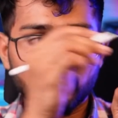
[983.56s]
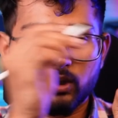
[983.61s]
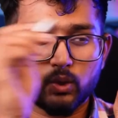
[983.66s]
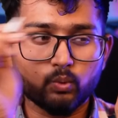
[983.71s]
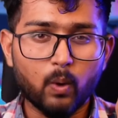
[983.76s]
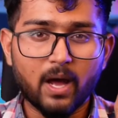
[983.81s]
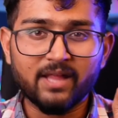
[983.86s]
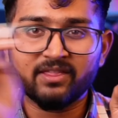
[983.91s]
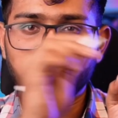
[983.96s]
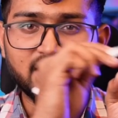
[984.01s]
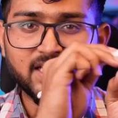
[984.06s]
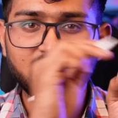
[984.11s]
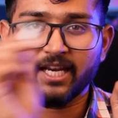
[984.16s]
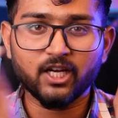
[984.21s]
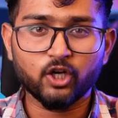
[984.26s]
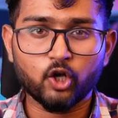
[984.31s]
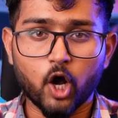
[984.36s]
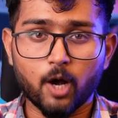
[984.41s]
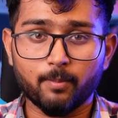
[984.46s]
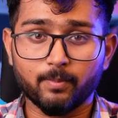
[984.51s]
one thing
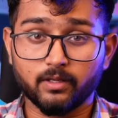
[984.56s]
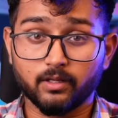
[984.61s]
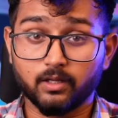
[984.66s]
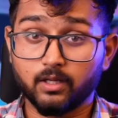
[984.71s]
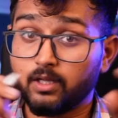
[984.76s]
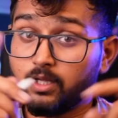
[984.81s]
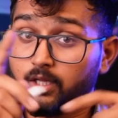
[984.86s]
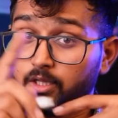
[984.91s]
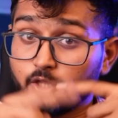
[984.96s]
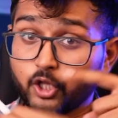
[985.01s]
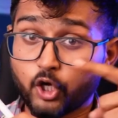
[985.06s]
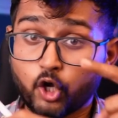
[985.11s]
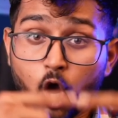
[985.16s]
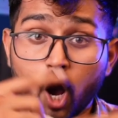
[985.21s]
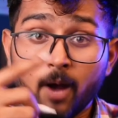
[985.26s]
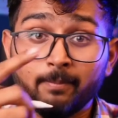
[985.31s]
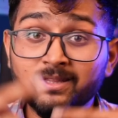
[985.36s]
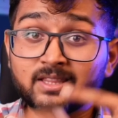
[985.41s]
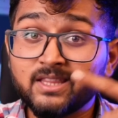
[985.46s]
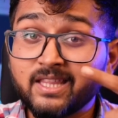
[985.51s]
in common. The
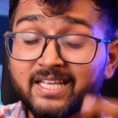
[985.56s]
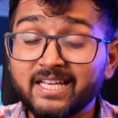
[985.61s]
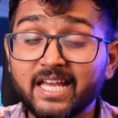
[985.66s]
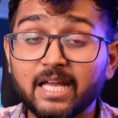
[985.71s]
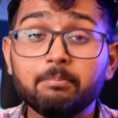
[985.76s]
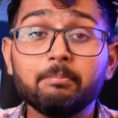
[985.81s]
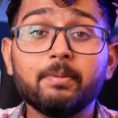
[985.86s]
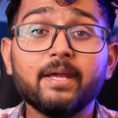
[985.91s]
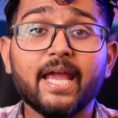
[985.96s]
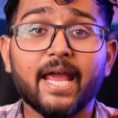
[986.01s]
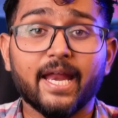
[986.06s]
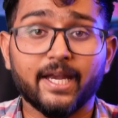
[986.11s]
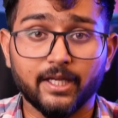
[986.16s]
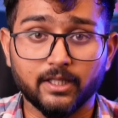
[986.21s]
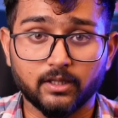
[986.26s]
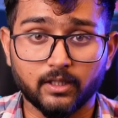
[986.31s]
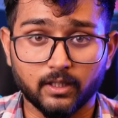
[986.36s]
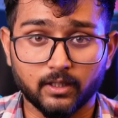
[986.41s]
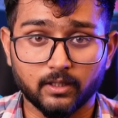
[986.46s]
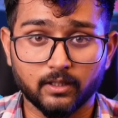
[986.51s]
common thing can be
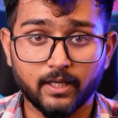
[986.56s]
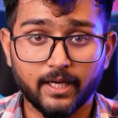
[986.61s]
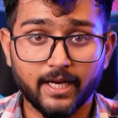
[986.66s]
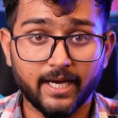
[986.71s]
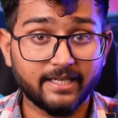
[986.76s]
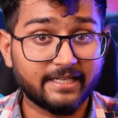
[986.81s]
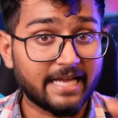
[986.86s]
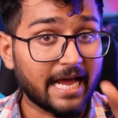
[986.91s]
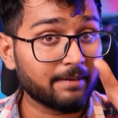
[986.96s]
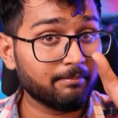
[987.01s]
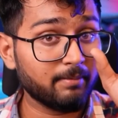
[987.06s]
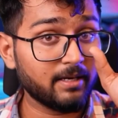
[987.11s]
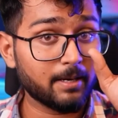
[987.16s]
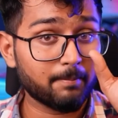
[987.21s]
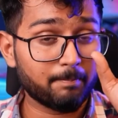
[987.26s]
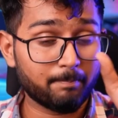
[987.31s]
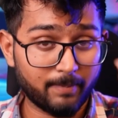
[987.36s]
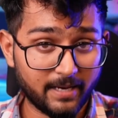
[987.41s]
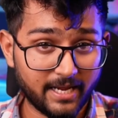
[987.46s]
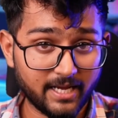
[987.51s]
anything. It can be a
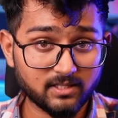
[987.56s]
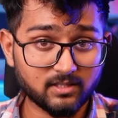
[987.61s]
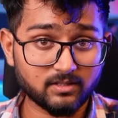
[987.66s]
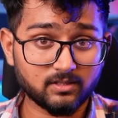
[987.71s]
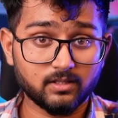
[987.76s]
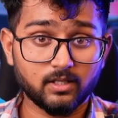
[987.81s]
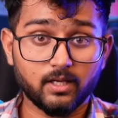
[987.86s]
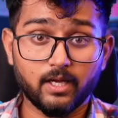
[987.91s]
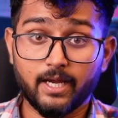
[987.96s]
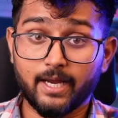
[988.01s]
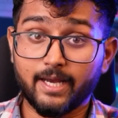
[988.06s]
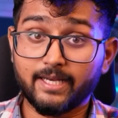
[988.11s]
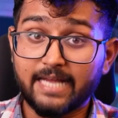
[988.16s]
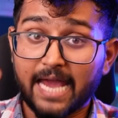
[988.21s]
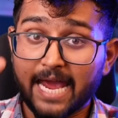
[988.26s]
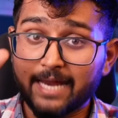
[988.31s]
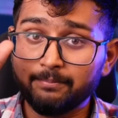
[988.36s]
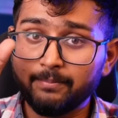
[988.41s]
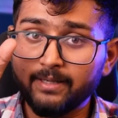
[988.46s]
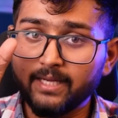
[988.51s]
place, it
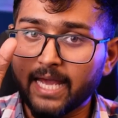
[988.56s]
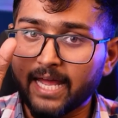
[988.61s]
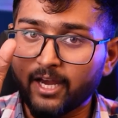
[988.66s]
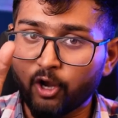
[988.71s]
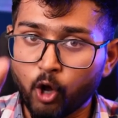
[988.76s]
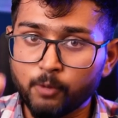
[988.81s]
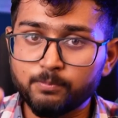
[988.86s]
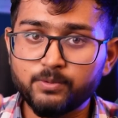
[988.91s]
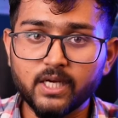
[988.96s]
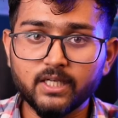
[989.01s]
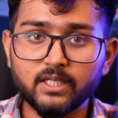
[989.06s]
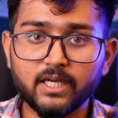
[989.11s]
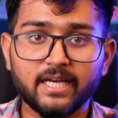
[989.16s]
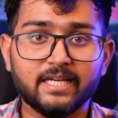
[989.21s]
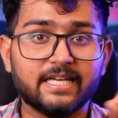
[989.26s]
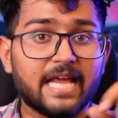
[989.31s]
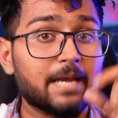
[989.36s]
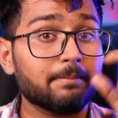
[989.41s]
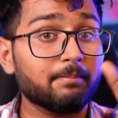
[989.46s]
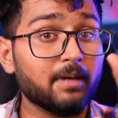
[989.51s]
can be an object,
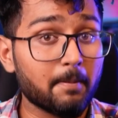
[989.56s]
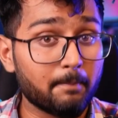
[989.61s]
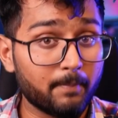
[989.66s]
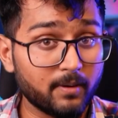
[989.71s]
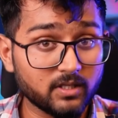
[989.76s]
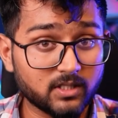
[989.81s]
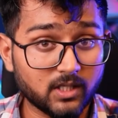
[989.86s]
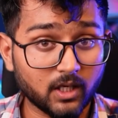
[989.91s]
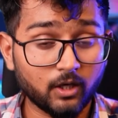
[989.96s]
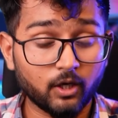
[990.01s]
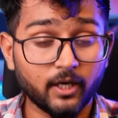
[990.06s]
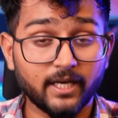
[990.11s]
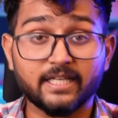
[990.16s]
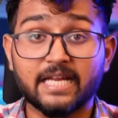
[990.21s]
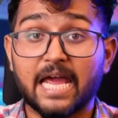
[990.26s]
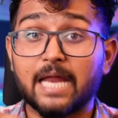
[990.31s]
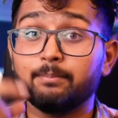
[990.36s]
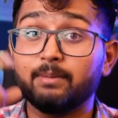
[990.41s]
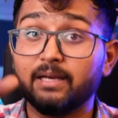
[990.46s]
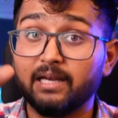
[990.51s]
it can be a person, it
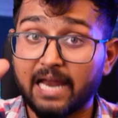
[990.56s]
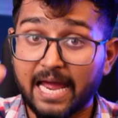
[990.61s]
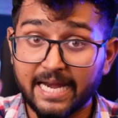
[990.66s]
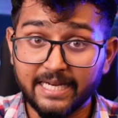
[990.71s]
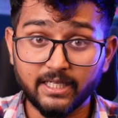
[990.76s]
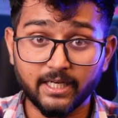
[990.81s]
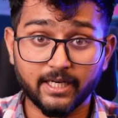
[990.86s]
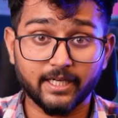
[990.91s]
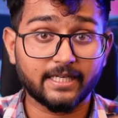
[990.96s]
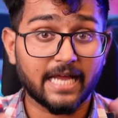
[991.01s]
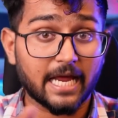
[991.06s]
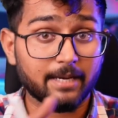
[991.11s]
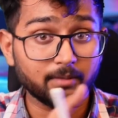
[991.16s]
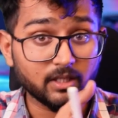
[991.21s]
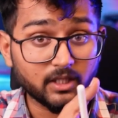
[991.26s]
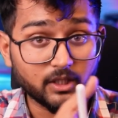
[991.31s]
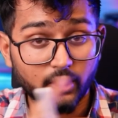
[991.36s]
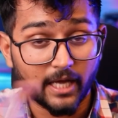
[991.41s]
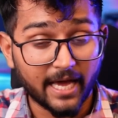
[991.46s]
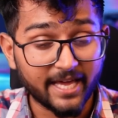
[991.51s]
can be light, it can
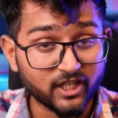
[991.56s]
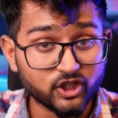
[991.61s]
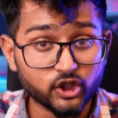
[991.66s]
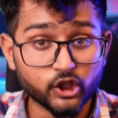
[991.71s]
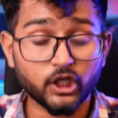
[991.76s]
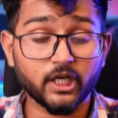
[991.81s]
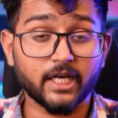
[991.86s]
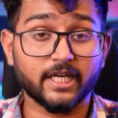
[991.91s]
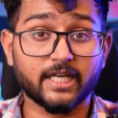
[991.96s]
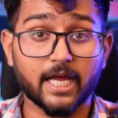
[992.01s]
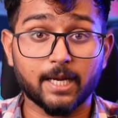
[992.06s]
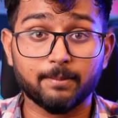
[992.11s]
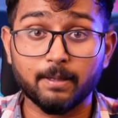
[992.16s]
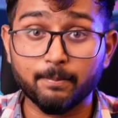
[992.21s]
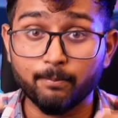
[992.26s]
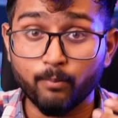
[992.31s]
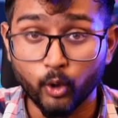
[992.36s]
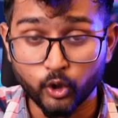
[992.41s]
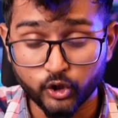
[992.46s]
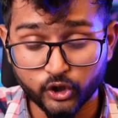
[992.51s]
be direction, it can be
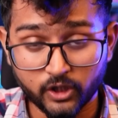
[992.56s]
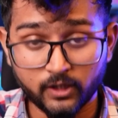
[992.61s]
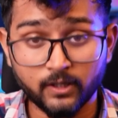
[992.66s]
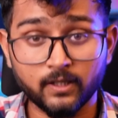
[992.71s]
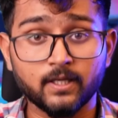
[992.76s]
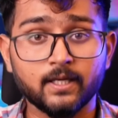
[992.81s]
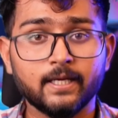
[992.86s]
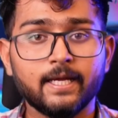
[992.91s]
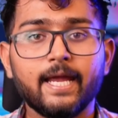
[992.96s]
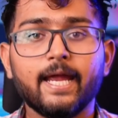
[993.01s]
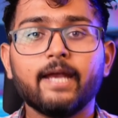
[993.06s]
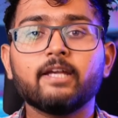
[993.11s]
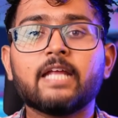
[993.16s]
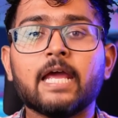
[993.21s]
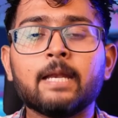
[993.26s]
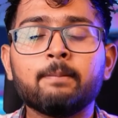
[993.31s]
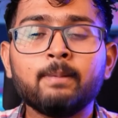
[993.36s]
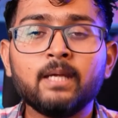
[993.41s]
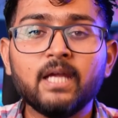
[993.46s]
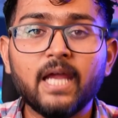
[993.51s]
motion, it
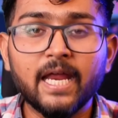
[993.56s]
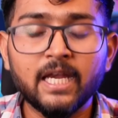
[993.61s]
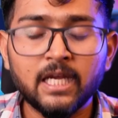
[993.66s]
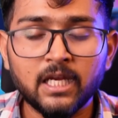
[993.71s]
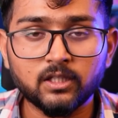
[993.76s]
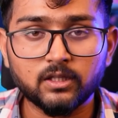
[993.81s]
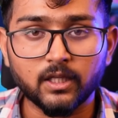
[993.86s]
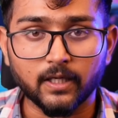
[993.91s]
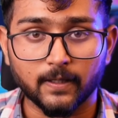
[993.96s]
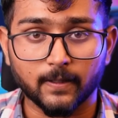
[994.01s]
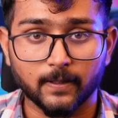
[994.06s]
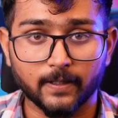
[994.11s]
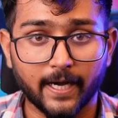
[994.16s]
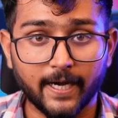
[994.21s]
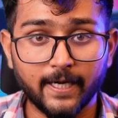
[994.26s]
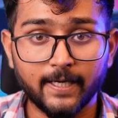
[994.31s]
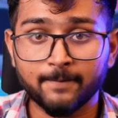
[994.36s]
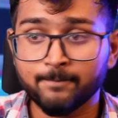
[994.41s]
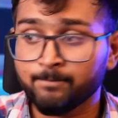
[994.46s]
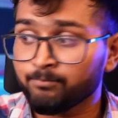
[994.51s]
can be anything,
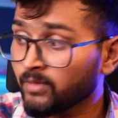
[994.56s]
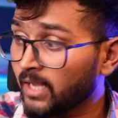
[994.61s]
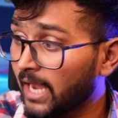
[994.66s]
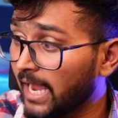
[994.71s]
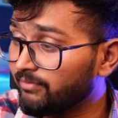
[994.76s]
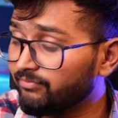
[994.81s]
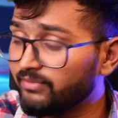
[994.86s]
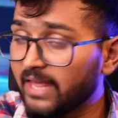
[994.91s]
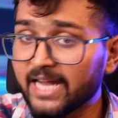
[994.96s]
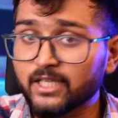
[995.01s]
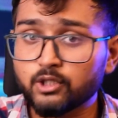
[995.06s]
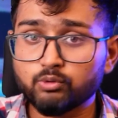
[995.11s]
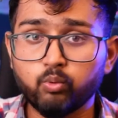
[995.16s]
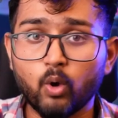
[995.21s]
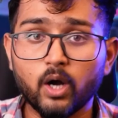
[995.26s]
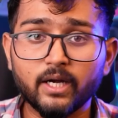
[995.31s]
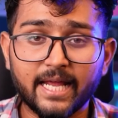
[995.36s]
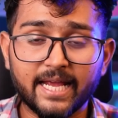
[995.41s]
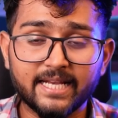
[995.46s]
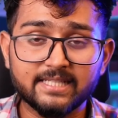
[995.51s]
right? And that's
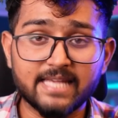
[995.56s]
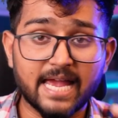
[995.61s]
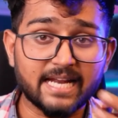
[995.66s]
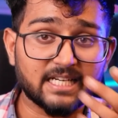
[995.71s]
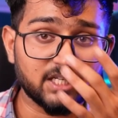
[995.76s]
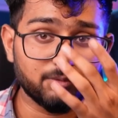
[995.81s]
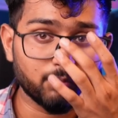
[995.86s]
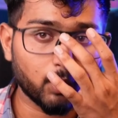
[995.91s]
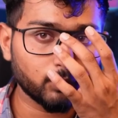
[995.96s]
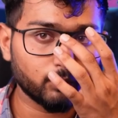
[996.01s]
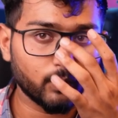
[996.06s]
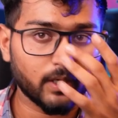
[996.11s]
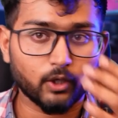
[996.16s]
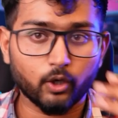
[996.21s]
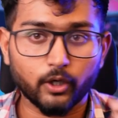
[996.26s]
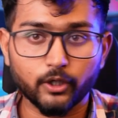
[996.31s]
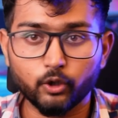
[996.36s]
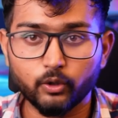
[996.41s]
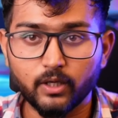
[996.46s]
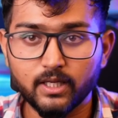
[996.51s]
exactly what we are
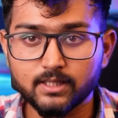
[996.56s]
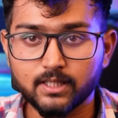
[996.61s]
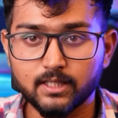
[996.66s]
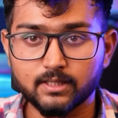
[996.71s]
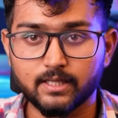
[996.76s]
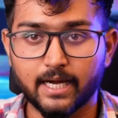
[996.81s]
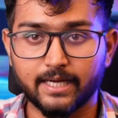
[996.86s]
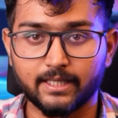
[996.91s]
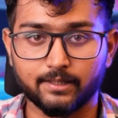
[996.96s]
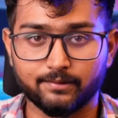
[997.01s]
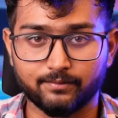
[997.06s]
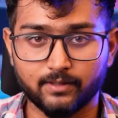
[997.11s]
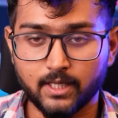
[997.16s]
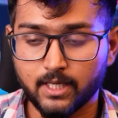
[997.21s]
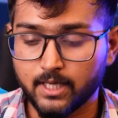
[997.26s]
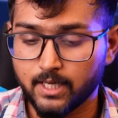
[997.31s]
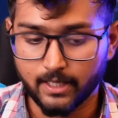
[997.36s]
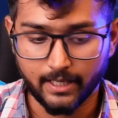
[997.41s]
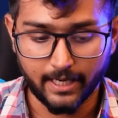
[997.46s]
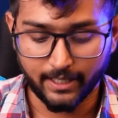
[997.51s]
going to discuss right now,
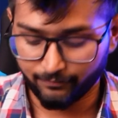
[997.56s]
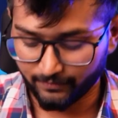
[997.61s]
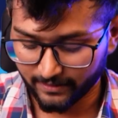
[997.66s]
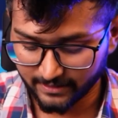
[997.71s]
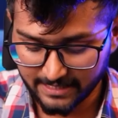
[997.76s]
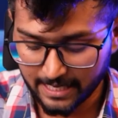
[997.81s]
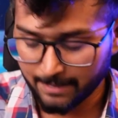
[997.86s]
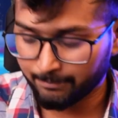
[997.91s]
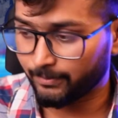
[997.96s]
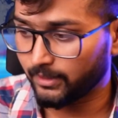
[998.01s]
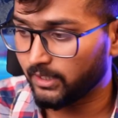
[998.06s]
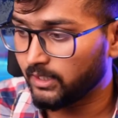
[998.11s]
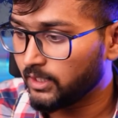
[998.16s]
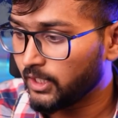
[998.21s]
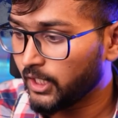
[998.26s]
right? For example,